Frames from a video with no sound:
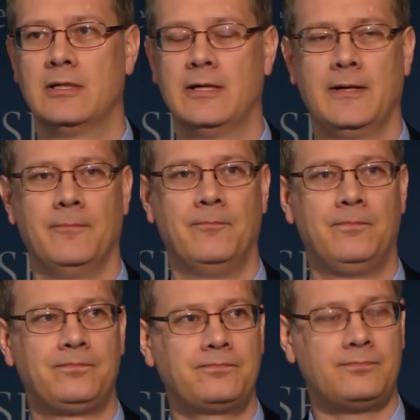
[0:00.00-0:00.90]
Um,
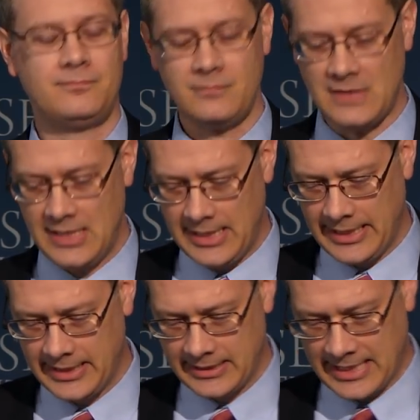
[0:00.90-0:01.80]

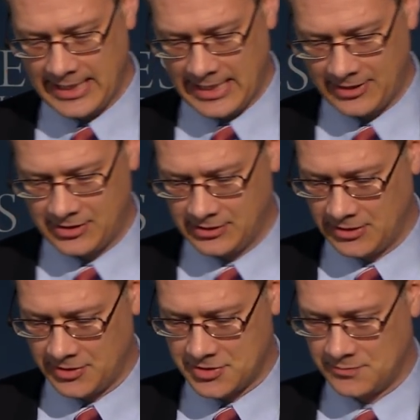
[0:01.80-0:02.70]
and I, I think
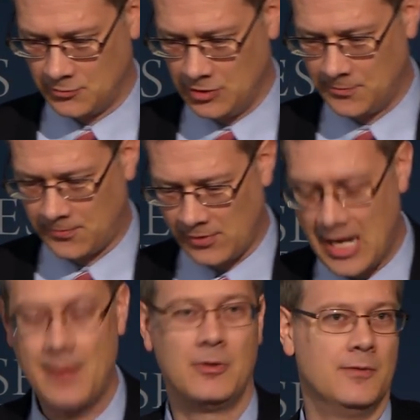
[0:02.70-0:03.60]
there are some real
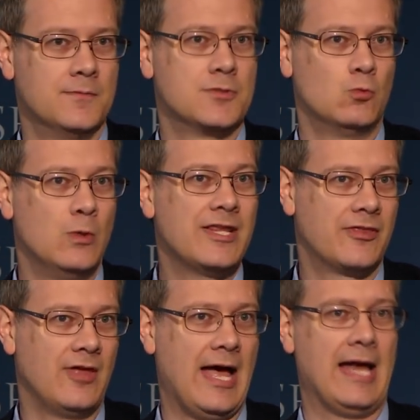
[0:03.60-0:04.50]
problems
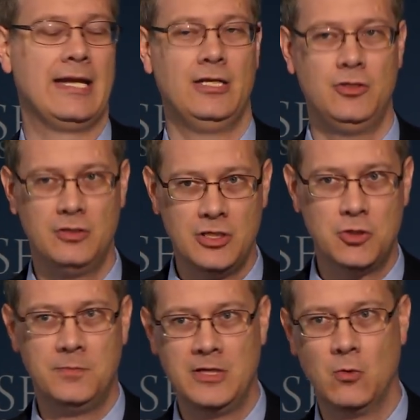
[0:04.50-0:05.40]
with that, and you need
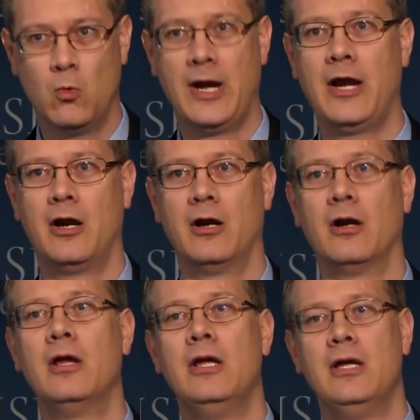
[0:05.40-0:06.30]
to be aware